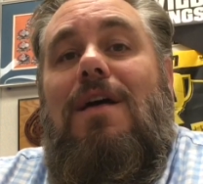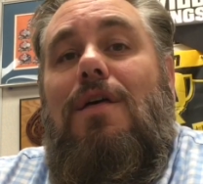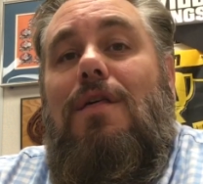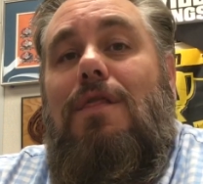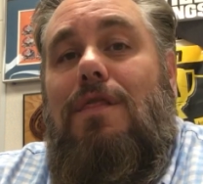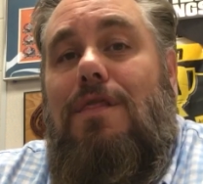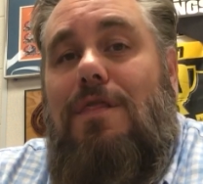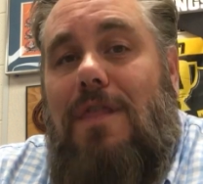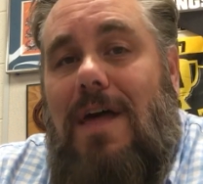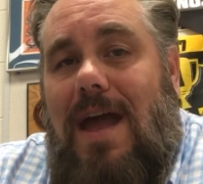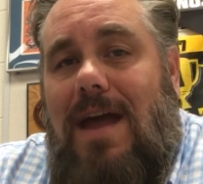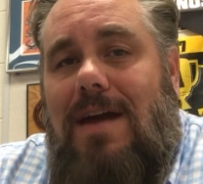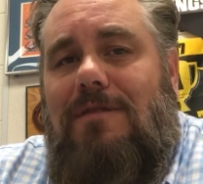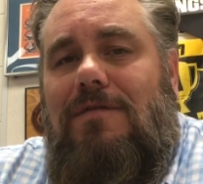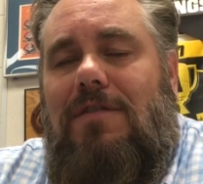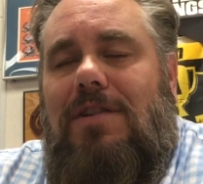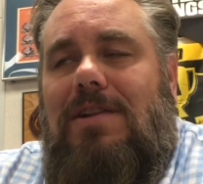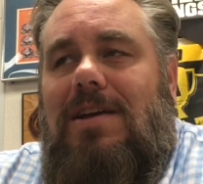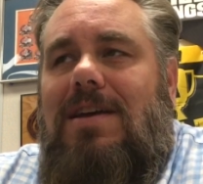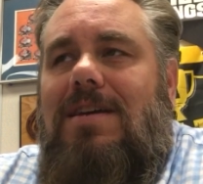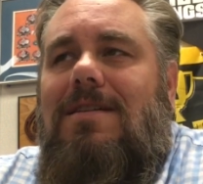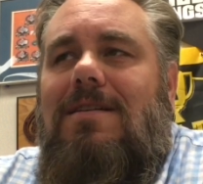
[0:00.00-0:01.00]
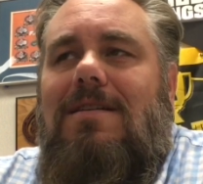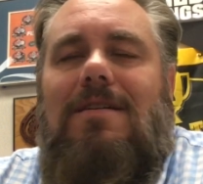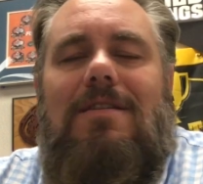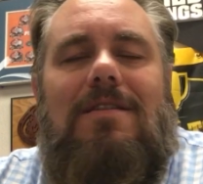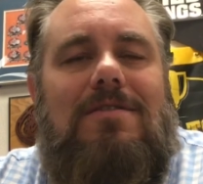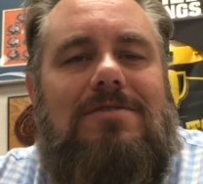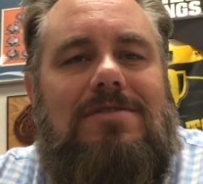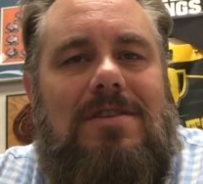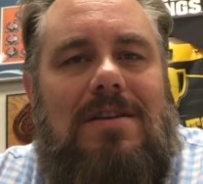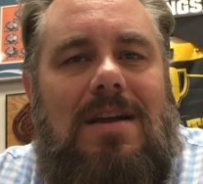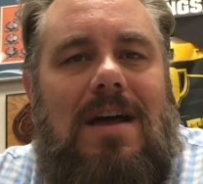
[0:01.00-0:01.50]
Thankfully,
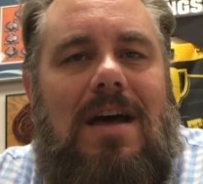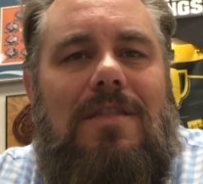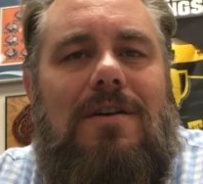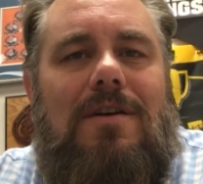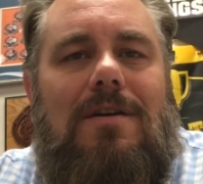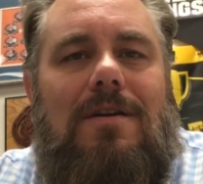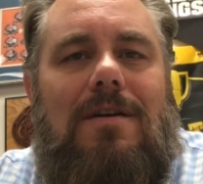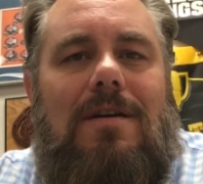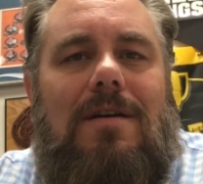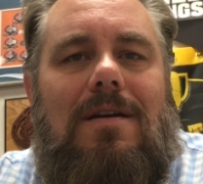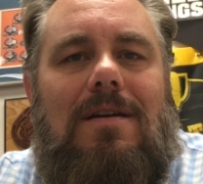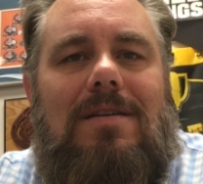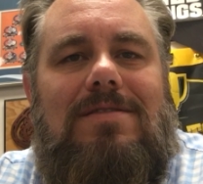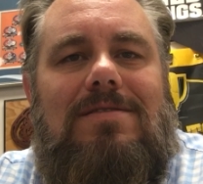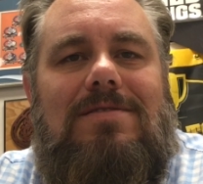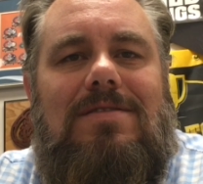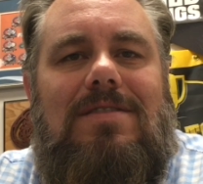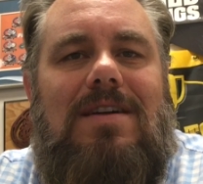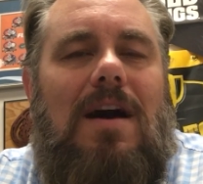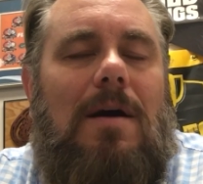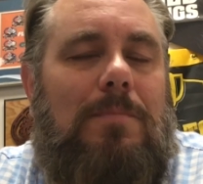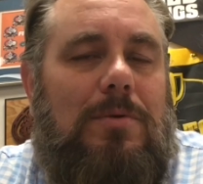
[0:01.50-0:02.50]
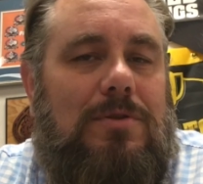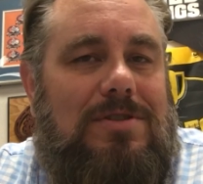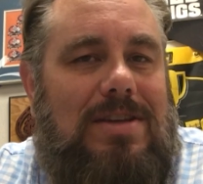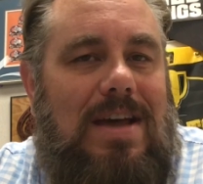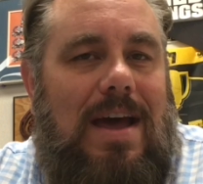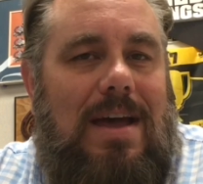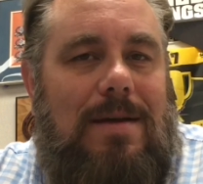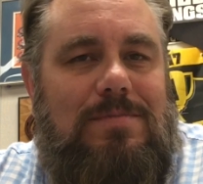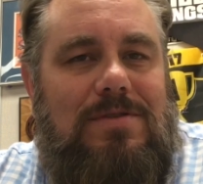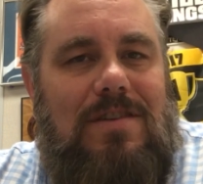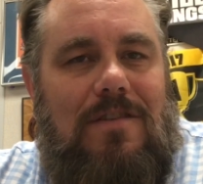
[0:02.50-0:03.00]
there's another couple
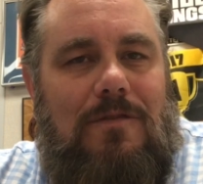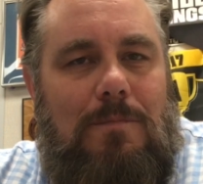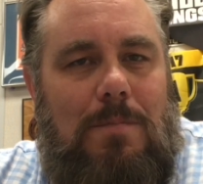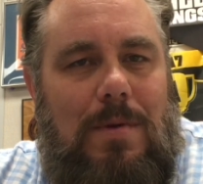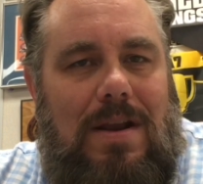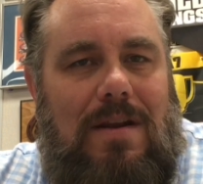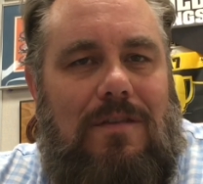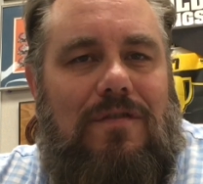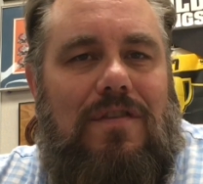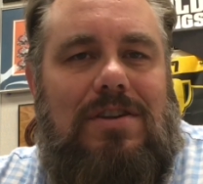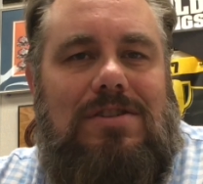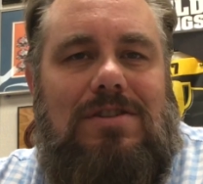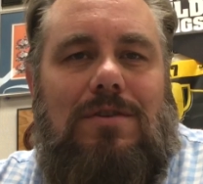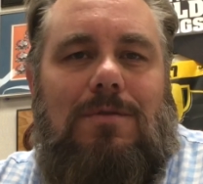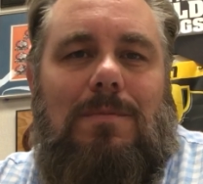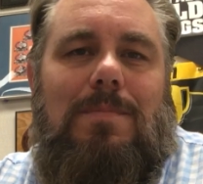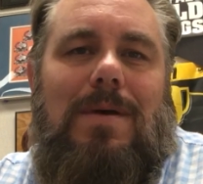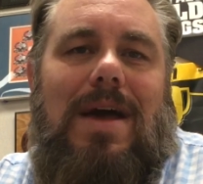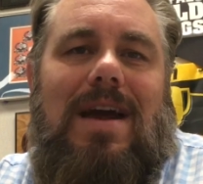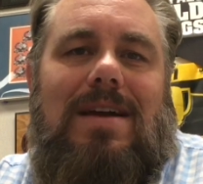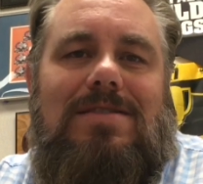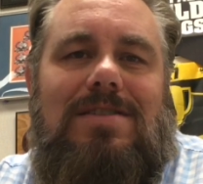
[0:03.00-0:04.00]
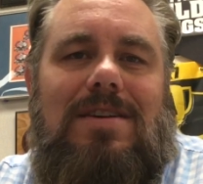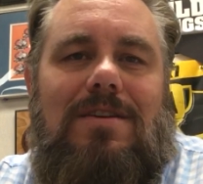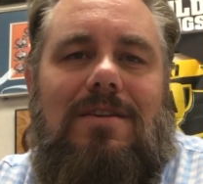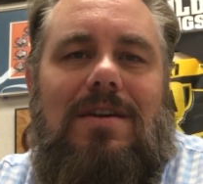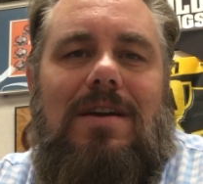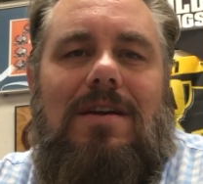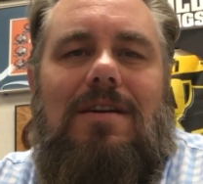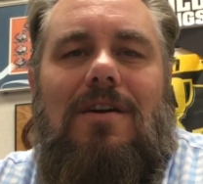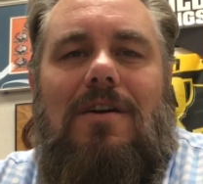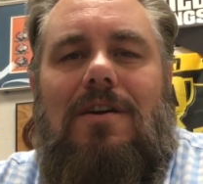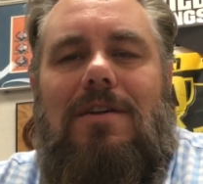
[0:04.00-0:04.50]
types of beneficial
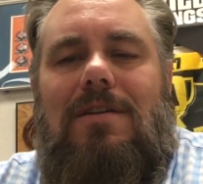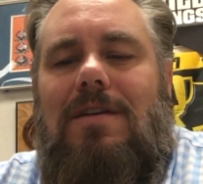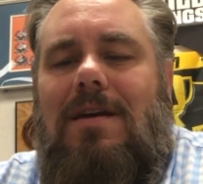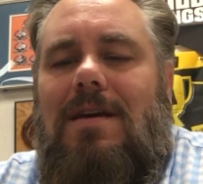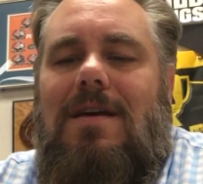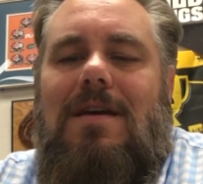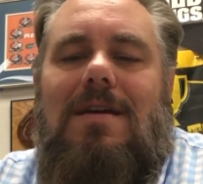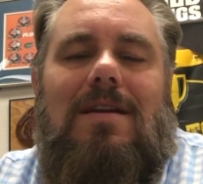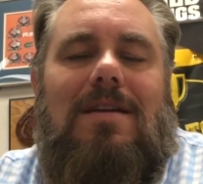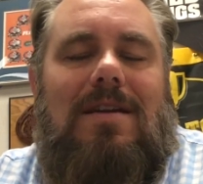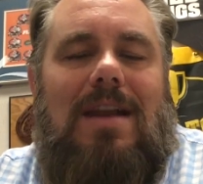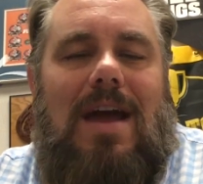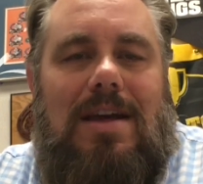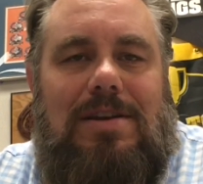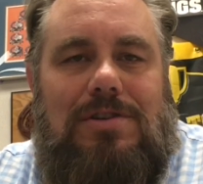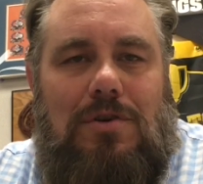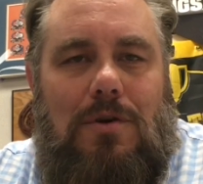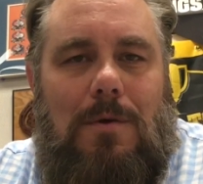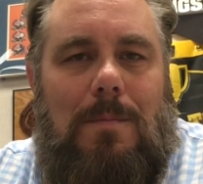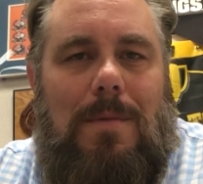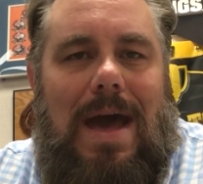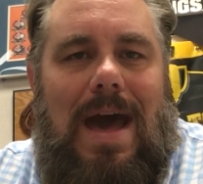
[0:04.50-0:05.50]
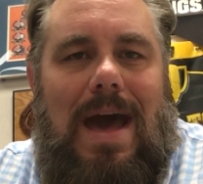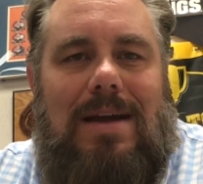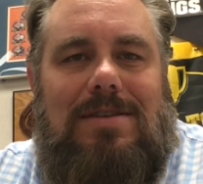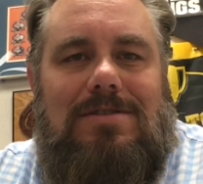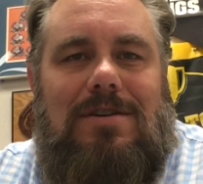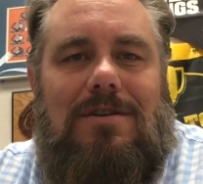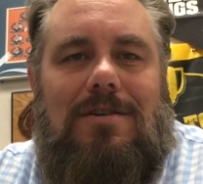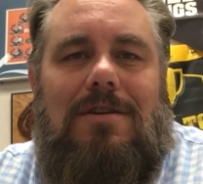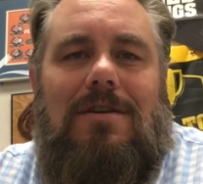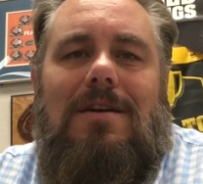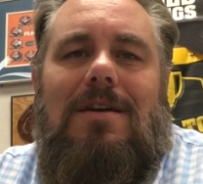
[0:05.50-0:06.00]
bacteria called
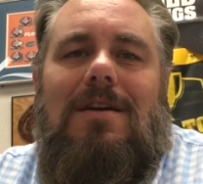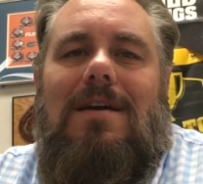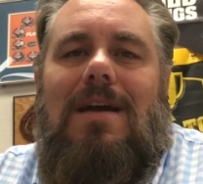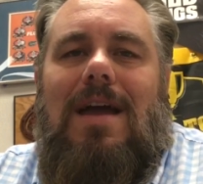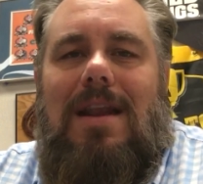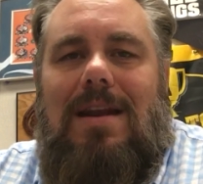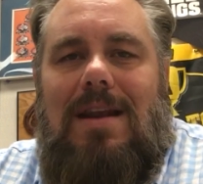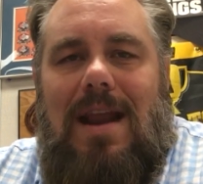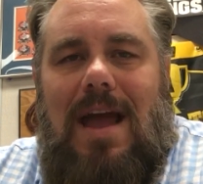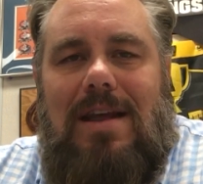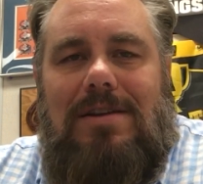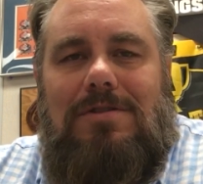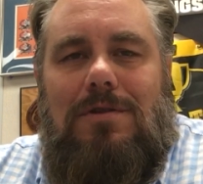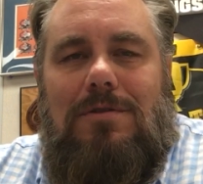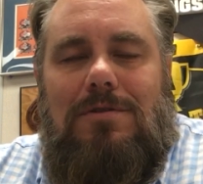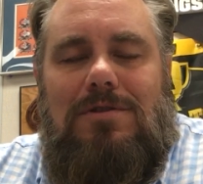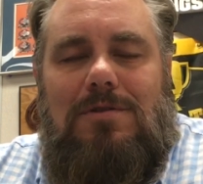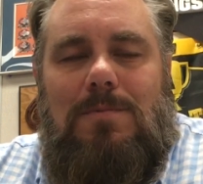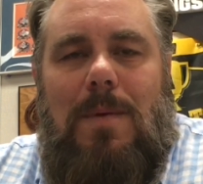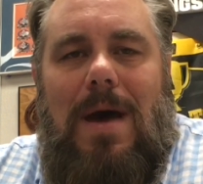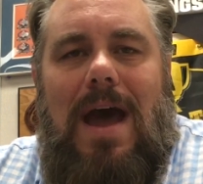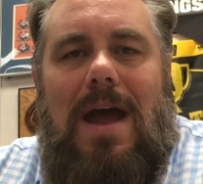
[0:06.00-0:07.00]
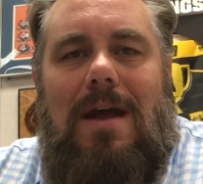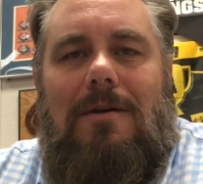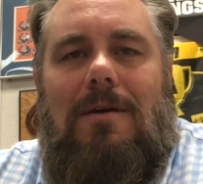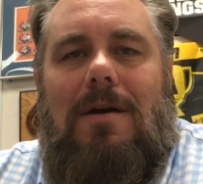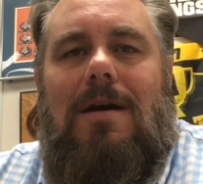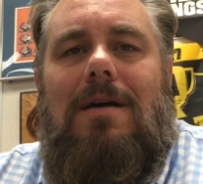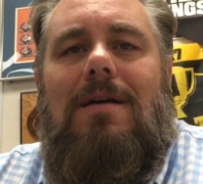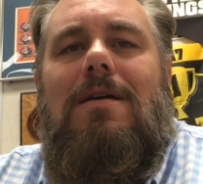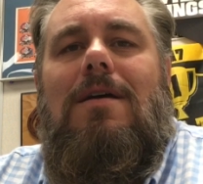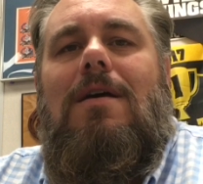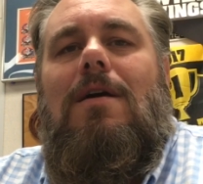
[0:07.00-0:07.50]
Nitrobacter and
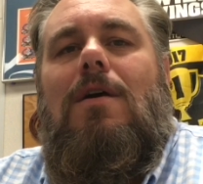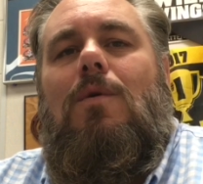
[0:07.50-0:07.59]
Nitrospira,